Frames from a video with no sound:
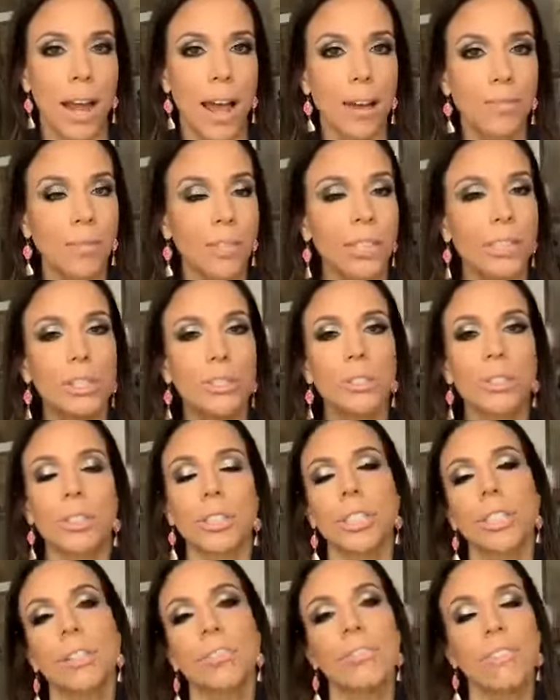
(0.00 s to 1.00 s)
every
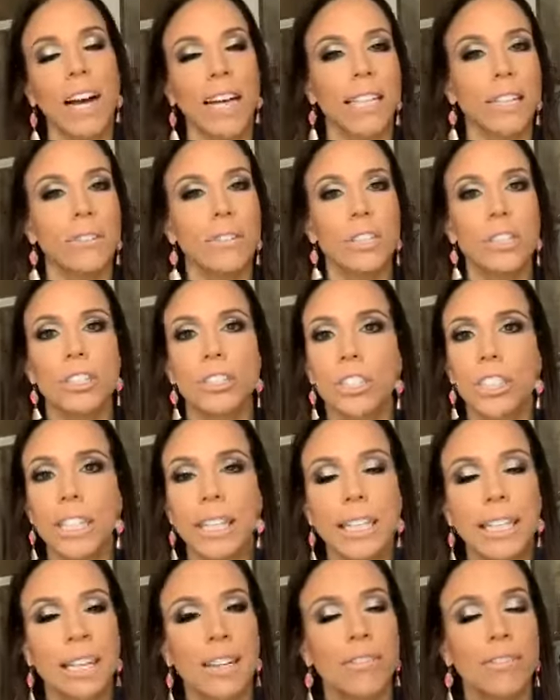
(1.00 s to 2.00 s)
nutrient,
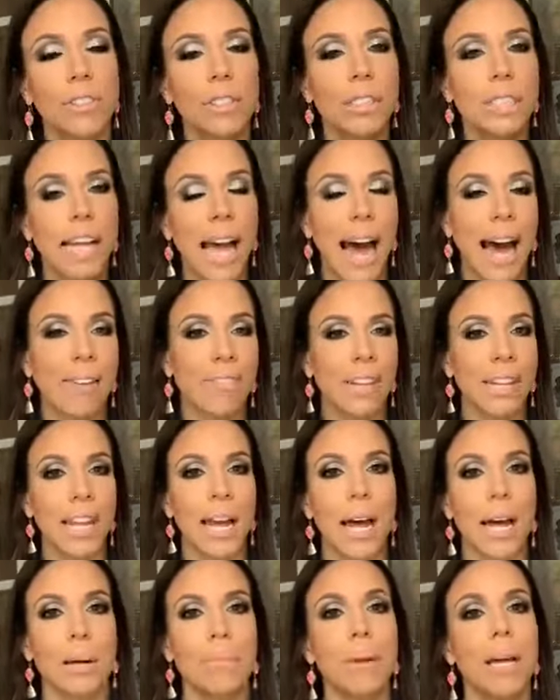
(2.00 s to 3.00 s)
phytonutrient that foods have in
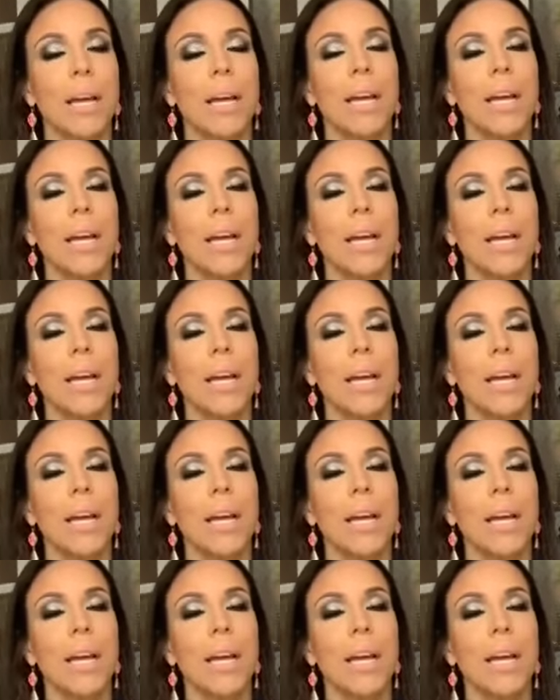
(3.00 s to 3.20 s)
them,